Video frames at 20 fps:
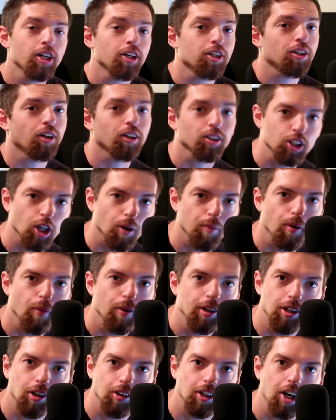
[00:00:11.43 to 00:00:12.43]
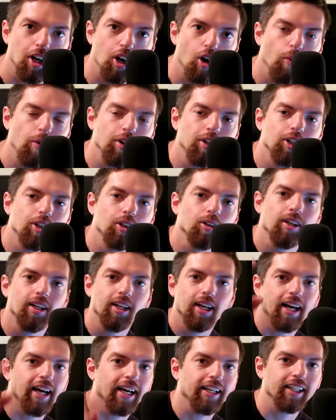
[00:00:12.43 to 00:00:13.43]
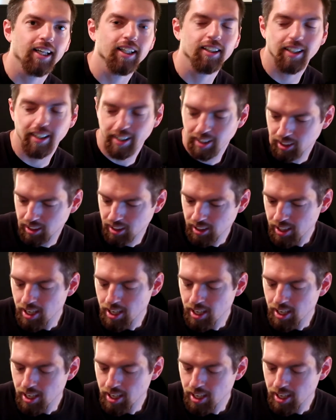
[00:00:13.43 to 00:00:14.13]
Don't tell me we don't. I know we do. Hang in there.